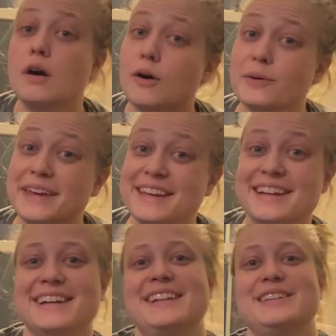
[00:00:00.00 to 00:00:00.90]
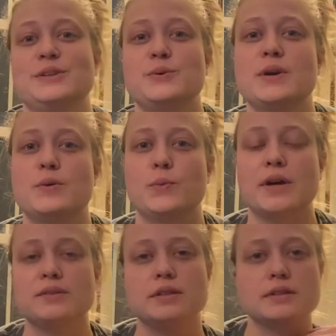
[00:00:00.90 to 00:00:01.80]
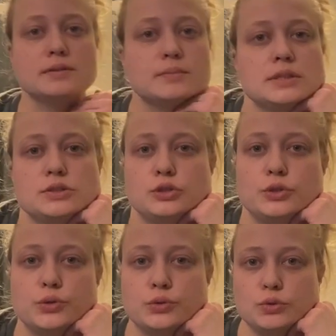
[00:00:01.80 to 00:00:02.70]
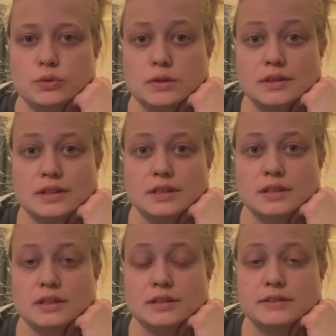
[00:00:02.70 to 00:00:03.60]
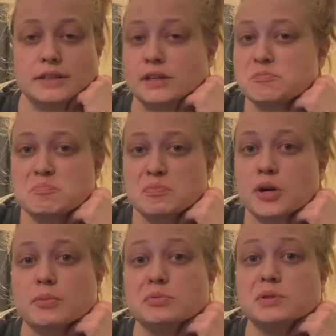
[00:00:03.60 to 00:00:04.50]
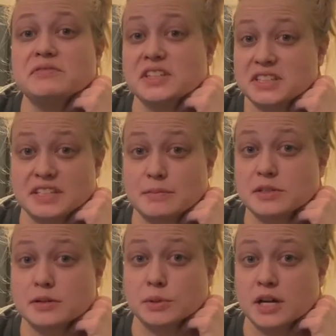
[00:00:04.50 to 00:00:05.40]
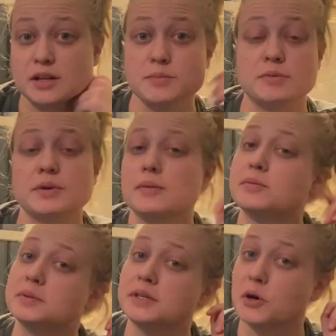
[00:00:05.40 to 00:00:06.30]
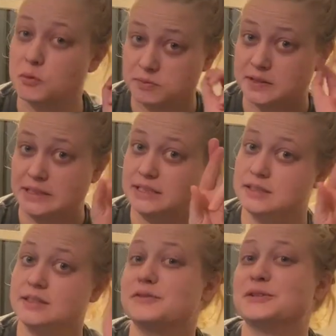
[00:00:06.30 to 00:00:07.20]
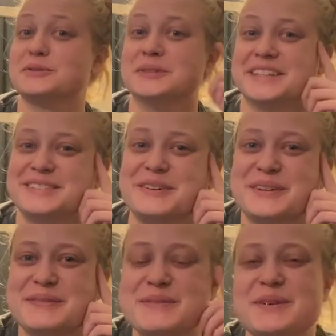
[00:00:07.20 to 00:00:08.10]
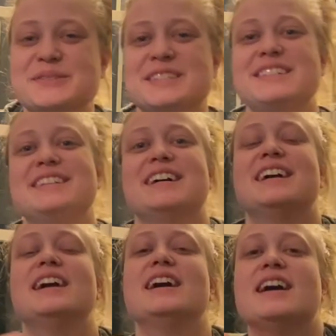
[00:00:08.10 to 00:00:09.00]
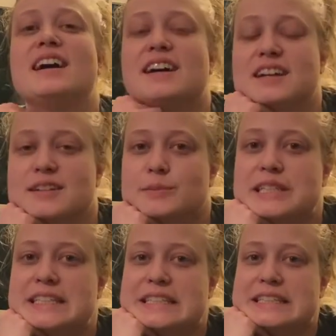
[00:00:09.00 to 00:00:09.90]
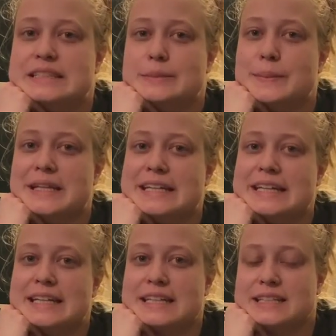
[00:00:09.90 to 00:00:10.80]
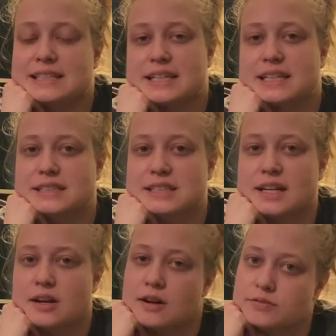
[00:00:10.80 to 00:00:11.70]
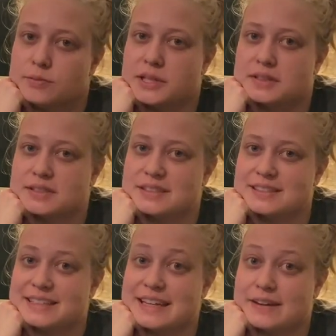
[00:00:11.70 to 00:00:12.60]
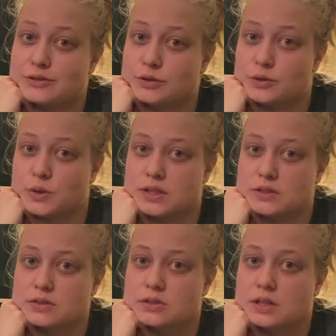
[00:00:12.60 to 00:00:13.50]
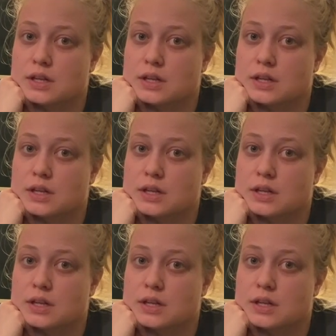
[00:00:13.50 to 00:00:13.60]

Okay, hello, welcome to the probably fifth attempt at a blog, but probably, hopefully, the first one that's going to be posted. It is Monday night. I had today off because it is the day after New Year's.